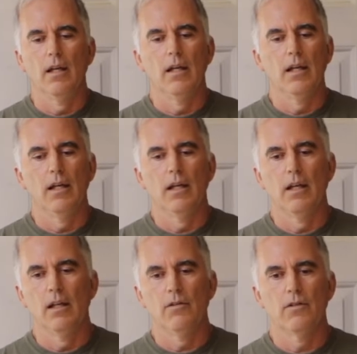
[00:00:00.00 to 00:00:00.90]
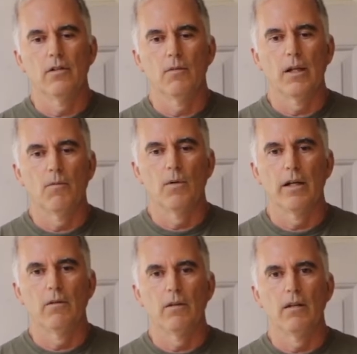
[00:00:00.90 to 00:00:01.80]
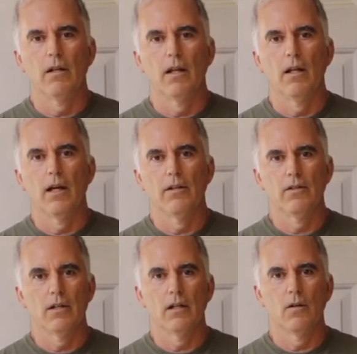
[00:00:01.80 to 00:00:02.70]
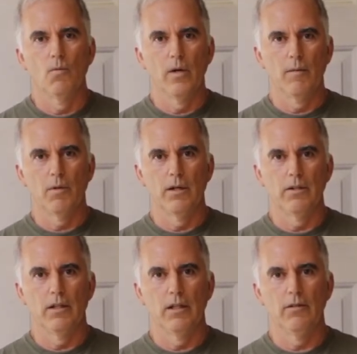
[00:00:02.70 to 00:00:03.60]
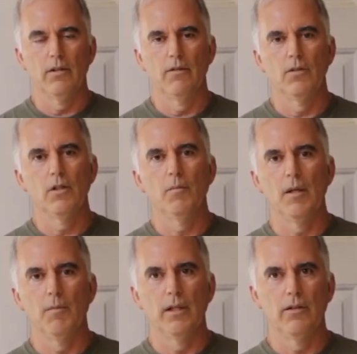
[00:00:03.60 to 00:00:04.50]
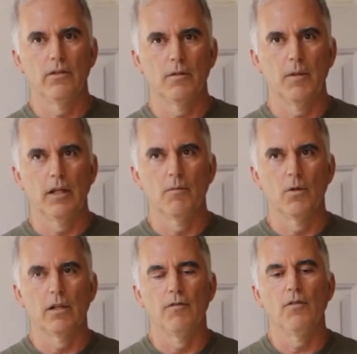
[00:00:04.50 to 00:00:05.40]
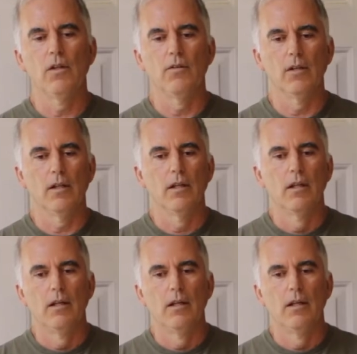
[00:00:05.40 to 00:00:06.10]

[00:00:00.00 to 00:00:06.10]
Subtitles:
And it's just like, why don't I just talk to 1 person instead of 2 people? It's just making it more confusing,